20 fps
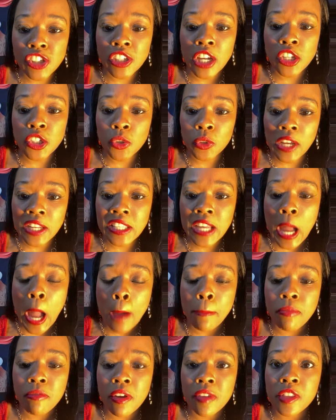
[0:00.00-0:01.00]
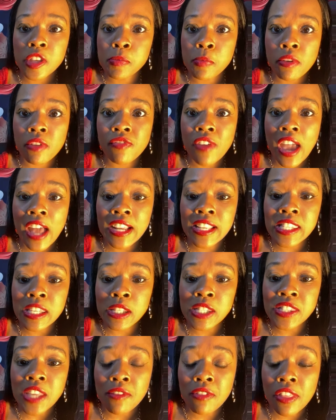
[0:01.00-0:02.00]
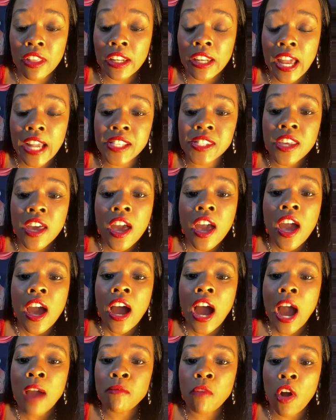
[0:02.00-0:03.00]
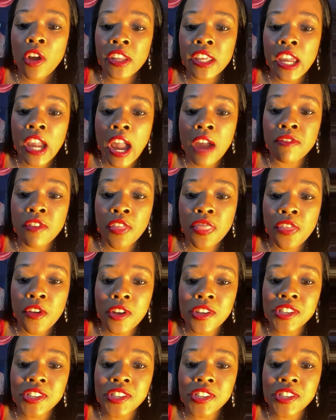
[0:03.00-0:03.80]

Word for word: I do like to operate in the spirit of excellence. Nevertheless, I'm on here every Thursday.